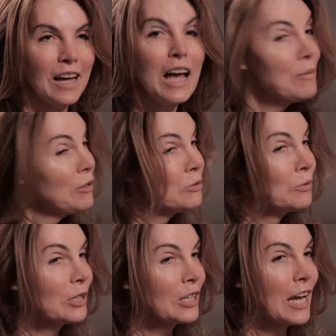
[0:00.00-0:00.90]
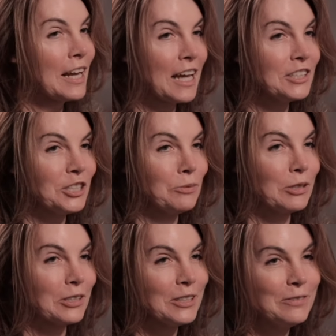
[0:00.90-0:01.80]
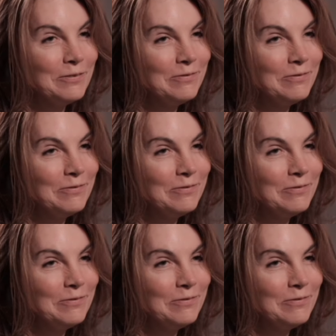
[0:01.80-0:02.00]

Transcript: I'm out at work and I G work.